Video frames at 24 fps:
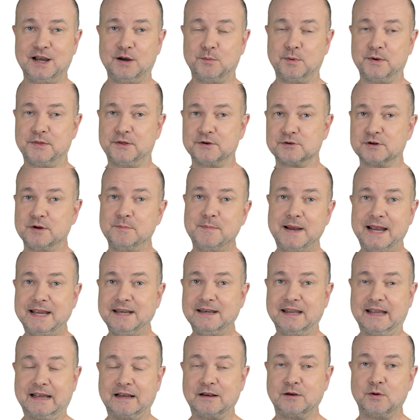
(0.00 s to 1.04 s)
with the
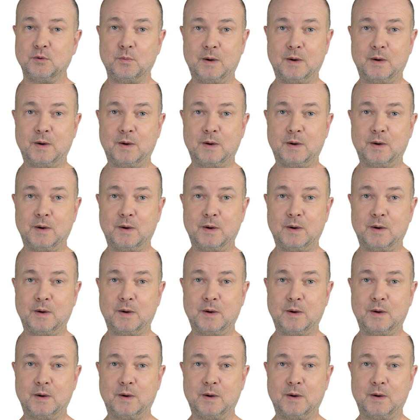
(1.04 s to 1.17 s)
remaining